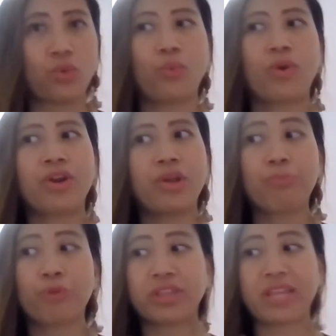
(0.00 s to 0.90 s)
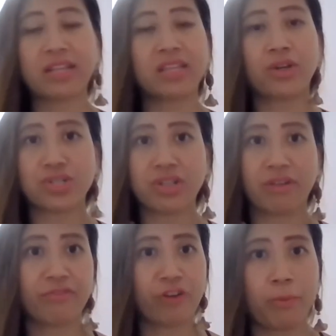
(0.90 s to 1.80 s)
What are you protecting
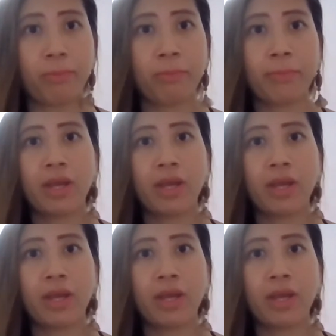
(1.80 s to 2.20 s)
yourself from?